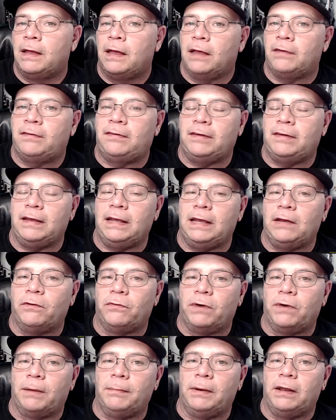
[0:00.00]
a
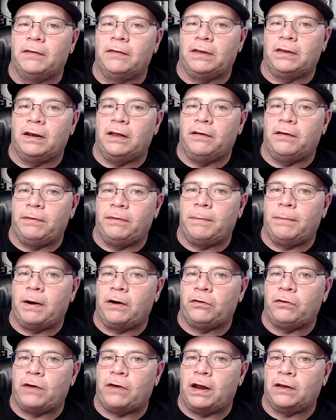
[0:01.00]
scene reminiscent of
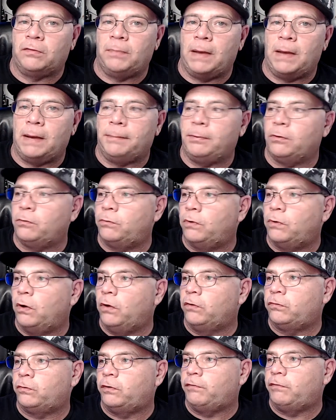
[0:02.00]
Empire Strikes Back, but the
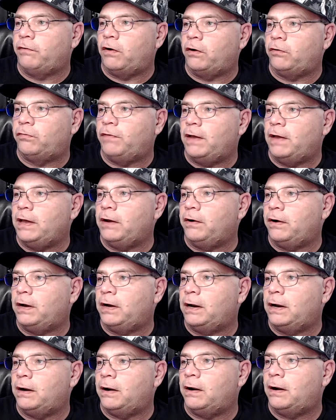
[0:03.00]
roles reversed. Vader
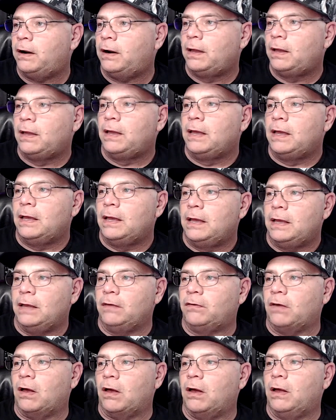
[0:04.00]
here
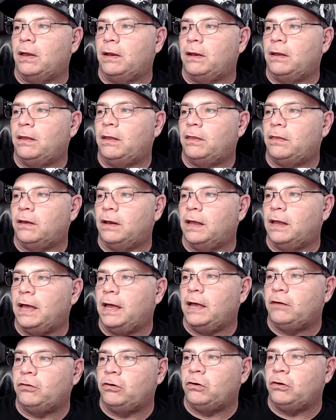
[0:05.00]
is on the
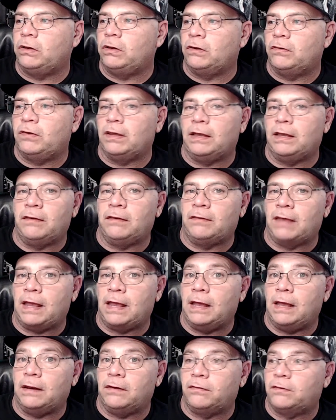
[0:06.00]
ledge, and you can see his
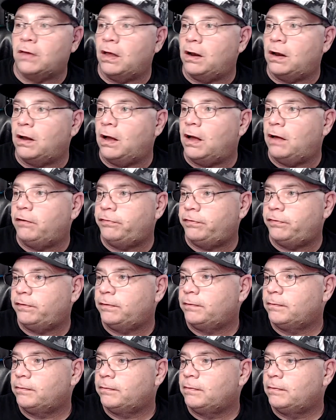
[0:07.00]
hand is cut off.
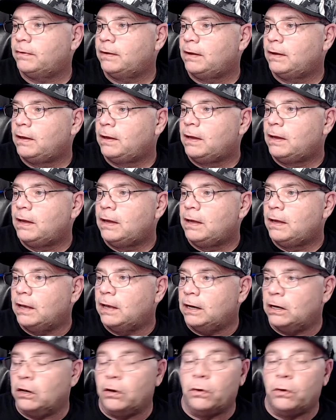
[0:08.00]

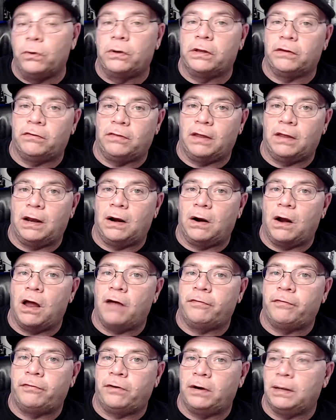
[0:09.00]
And Luke is there
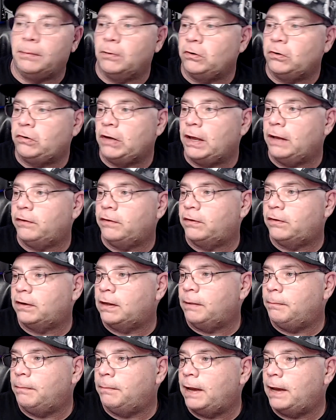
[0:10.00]
offering him a chance to
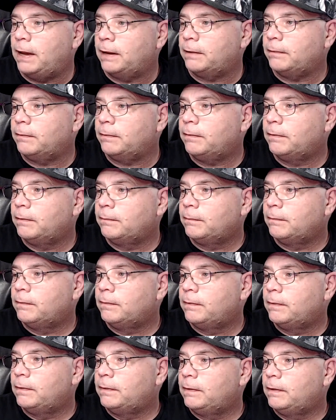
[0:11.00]
come back
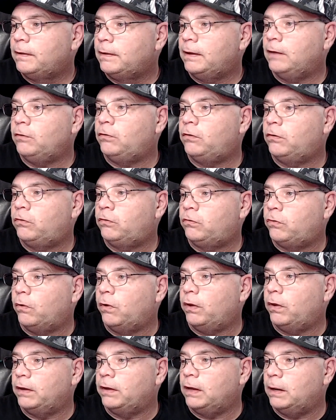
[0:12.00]
and
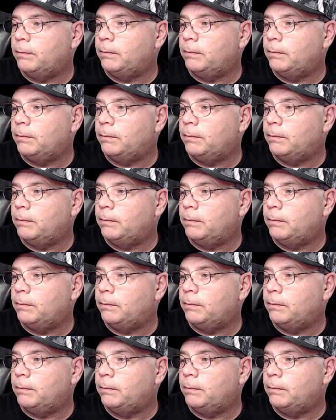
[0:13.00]
destroy the